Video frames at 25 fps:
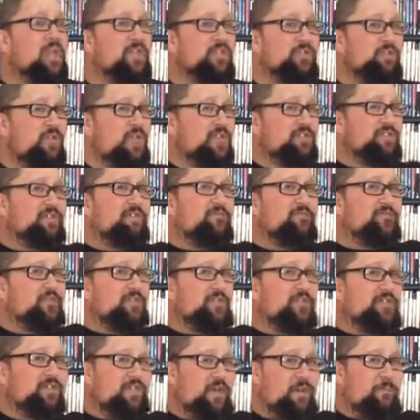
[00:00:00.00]
So that's it for
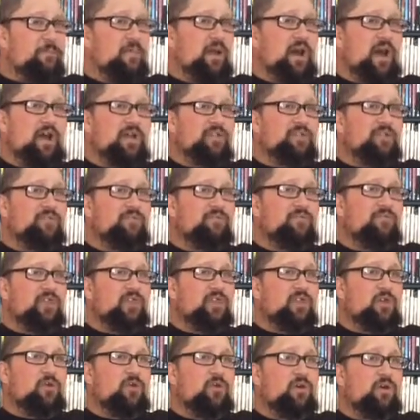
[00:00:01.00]
this unboxing
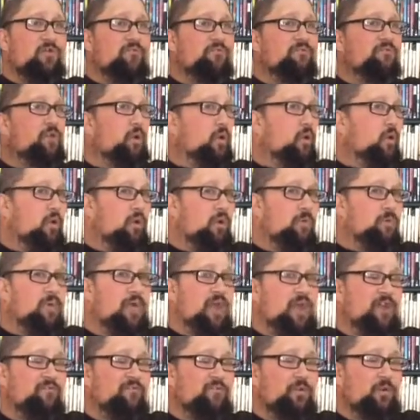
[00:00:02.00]
video of the horror
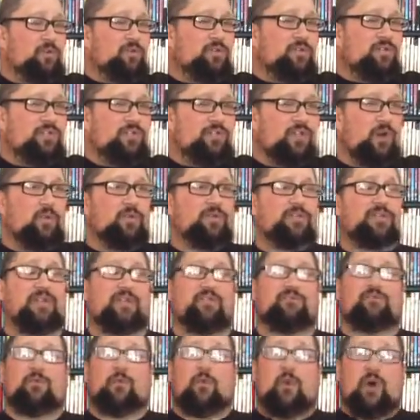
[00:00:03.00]
pack, folks. As always,
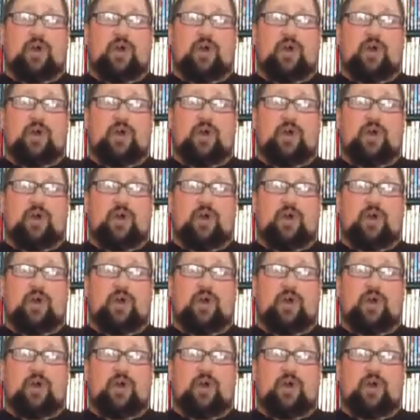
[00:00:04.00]
thank you for